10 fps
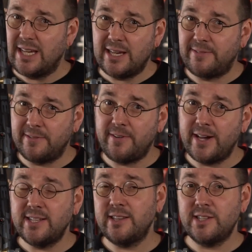if you're
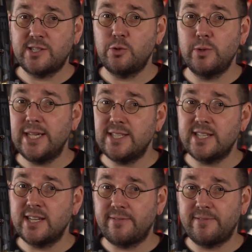finding this all easy
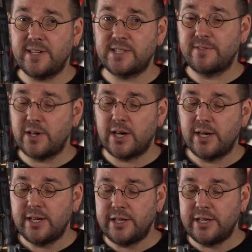enough thus far,